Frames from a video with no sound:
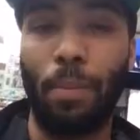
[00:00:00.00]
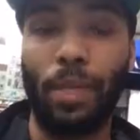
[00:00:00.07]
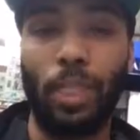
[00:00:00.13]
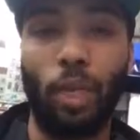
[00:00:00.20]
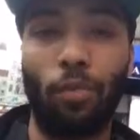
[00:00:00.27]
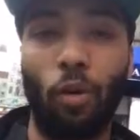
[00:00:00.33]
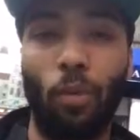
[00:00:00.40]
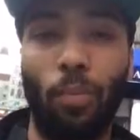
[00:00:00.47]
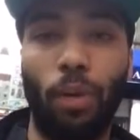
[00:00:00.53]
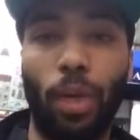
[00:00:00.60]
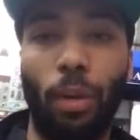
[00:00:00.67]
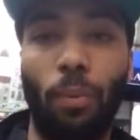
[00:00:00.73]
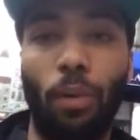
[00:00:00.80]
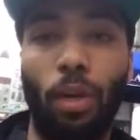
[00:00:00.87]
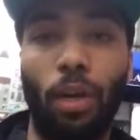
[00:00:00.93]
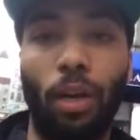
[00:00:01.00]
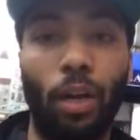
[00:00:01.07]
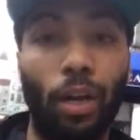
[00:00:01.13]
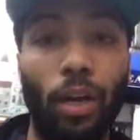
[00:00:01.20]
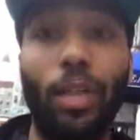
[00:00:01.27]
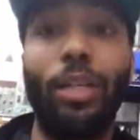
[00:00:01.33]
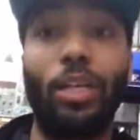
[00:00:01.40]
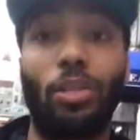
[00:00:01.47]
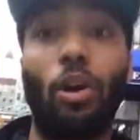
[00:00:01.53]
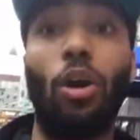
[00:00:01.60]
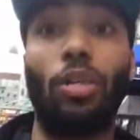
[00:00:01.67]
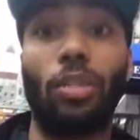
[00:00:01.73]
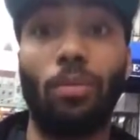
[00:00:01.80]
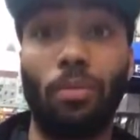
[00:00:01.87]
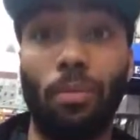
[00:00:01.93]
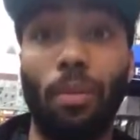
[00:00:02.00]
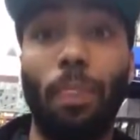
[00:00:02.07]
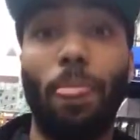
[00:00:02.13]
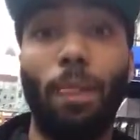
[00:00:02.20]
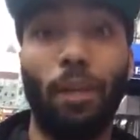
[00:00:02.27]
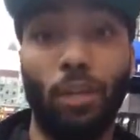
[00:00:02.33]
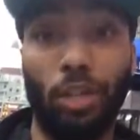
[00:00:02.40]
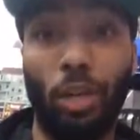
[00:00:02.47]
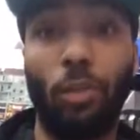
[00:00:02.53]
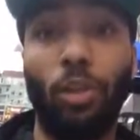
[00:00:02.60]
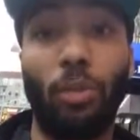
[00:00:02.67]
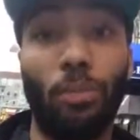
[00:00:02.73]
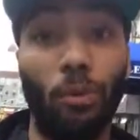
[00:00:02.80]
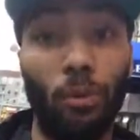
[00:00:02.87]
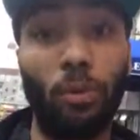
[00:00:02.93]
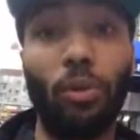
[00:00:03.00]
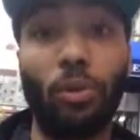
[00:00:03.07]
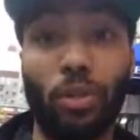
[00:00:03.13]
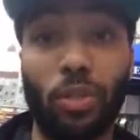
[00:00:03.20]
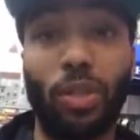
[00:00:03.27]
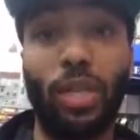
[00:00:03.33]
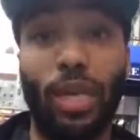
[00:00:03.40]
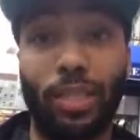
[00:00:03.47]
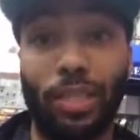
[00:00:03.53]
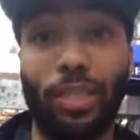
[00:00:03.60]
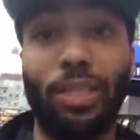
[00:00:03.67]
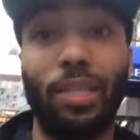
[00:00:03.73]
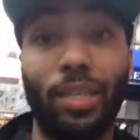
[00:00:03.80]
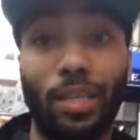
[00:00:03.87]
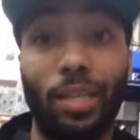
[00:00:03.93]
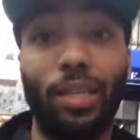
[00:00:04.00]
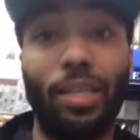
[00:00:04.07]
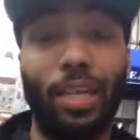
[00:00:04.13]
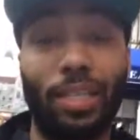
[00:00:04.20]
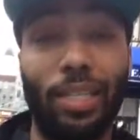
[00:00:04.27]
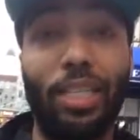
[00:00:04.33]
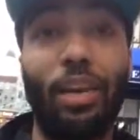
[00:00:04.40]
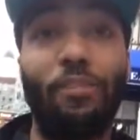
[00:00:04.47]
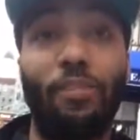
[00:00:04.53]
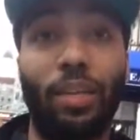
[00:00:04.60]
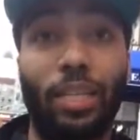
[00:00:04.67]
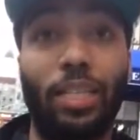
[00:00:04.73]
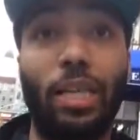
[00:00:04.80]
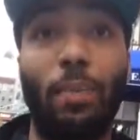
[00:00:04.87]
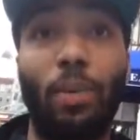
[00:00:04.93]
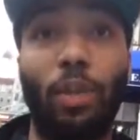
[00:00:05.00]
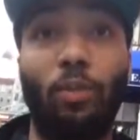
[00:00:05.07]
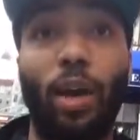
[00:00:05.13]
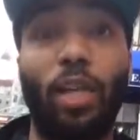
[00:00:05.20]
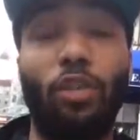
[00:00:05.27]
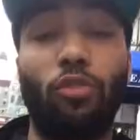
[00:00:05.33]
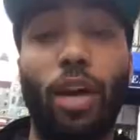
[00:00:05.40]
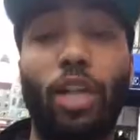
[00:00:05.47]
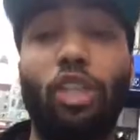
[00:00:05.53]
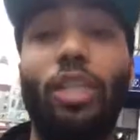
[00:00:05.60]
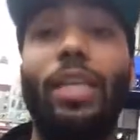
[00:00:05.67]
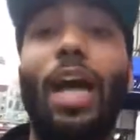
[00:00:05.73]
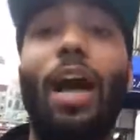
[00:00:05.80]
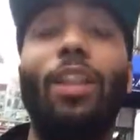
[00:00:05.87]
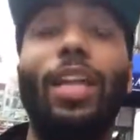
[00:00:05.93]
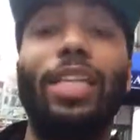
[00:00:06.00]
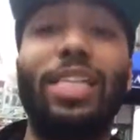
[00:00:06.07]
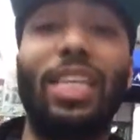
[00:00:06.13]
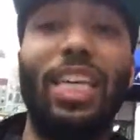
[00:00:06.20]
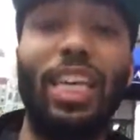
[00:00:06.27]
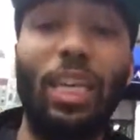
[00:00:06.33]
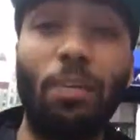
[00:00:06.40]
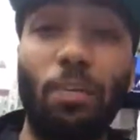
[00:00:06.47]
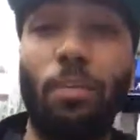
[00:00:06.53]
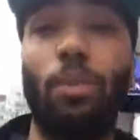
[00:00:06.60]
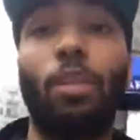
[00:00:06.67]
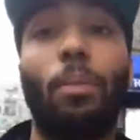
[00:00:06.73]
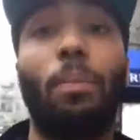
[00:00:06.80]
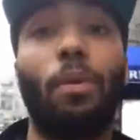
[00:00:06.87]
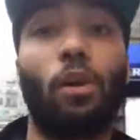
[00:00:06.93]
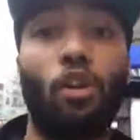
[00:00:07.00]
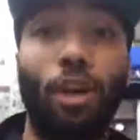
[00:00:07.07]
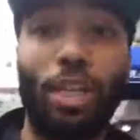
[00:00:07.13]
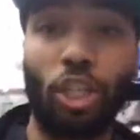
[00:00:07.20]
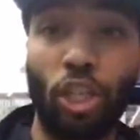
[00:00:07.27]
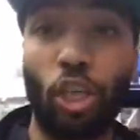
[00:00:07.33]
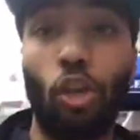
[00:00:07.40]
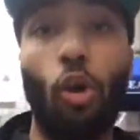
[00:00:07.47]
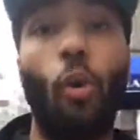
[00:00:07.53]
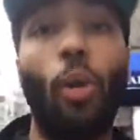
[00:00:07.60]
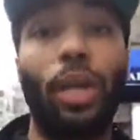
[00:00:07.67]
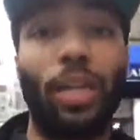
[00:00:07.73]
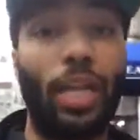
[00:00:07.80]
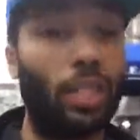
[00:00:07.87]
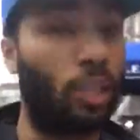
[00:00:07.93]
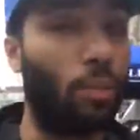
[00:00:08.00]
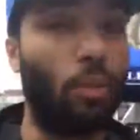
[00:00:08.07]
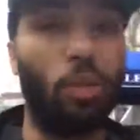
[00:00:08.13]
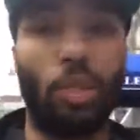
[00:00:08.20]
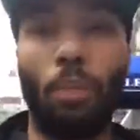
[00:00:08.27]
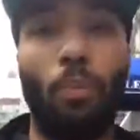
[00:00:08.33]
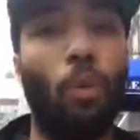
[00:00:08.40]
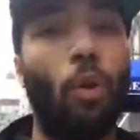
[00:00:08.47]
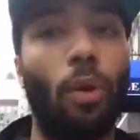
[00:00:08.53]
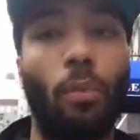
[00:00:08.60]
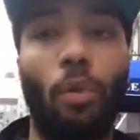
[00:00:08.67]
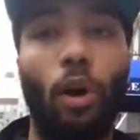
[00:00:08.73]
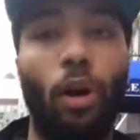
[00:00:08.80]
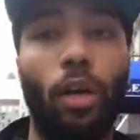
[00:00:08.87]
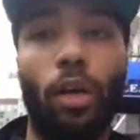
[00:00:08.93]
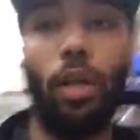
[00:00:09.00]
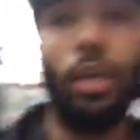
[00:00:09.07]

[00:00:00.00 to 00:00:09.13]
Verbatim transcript: myself opening, but uh, that's awesome. You did it with the poodles, so that's that's definitely a step in the right direction. Now let's keep the progression going. That's the most important part.